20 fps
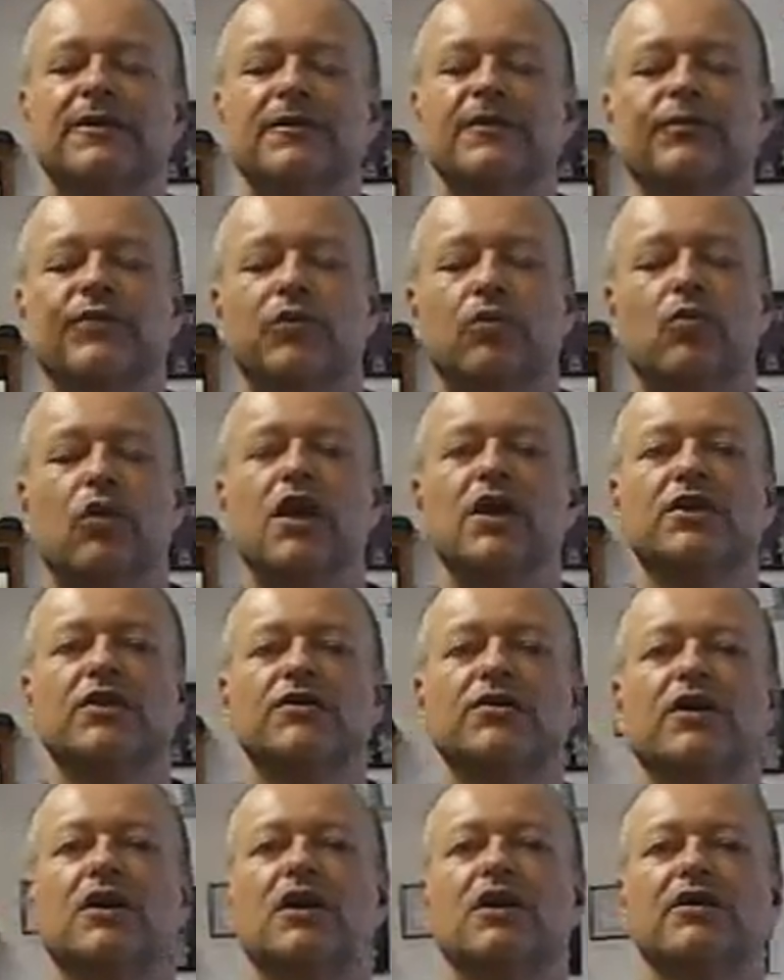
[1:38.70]
to walk
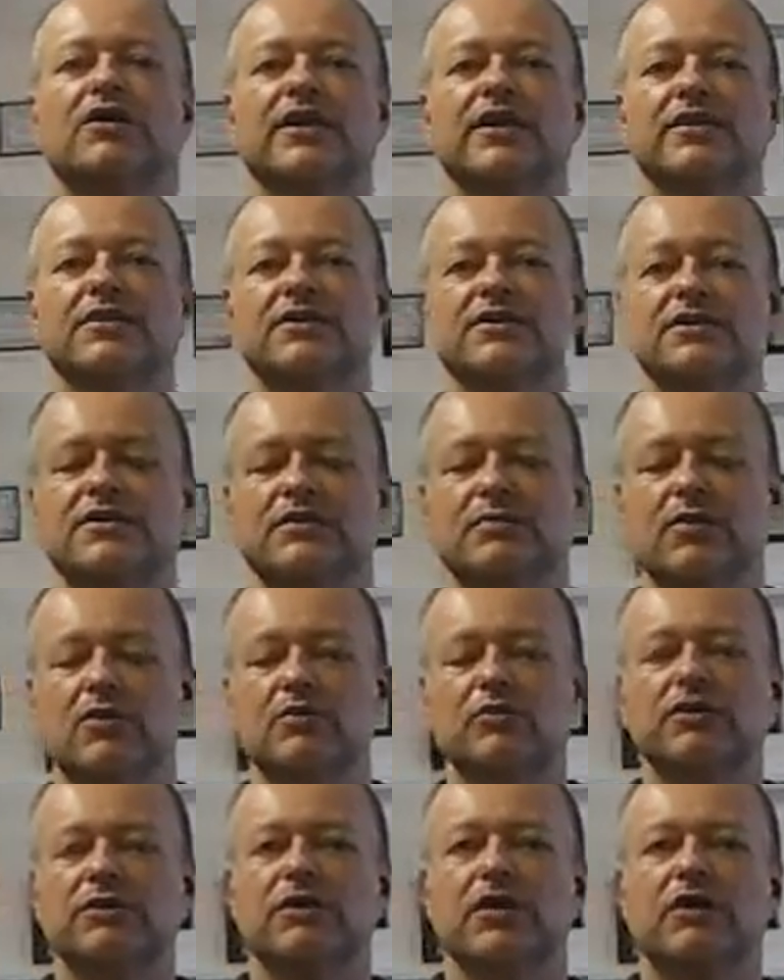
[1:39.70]
your dog that's the
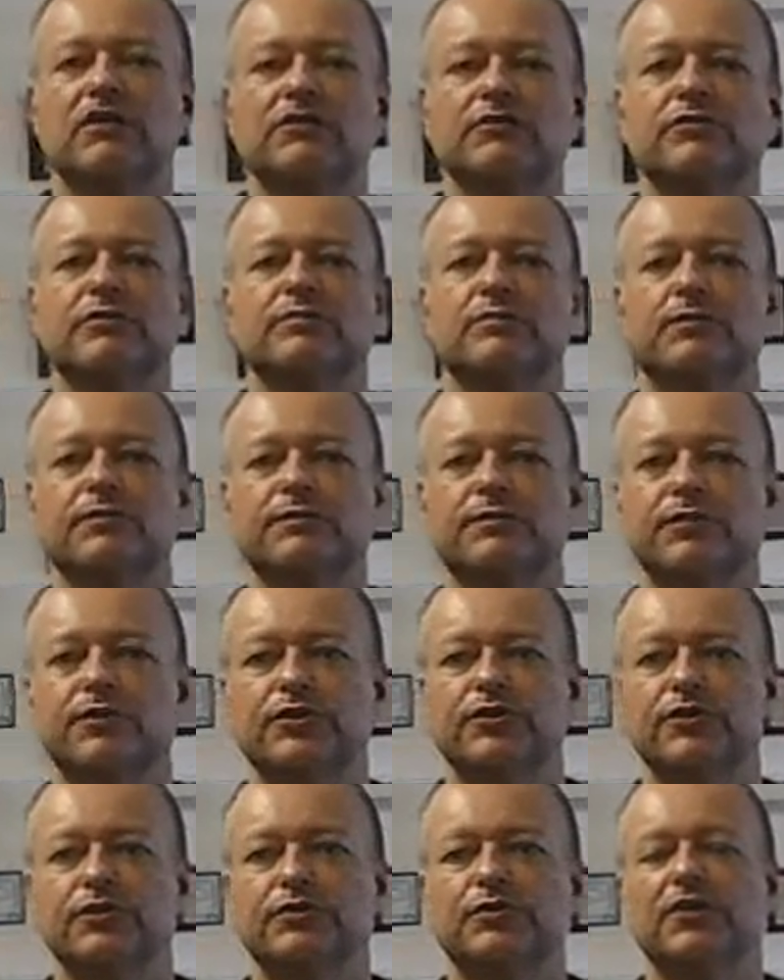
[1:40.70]
most comfortable
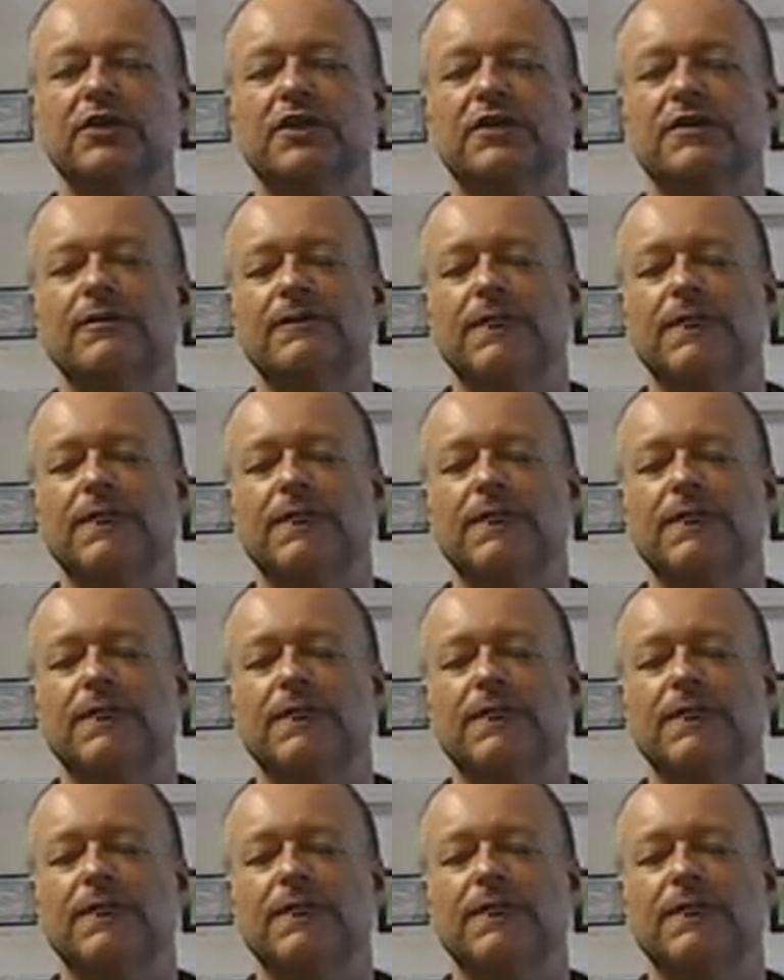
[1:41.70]
for you.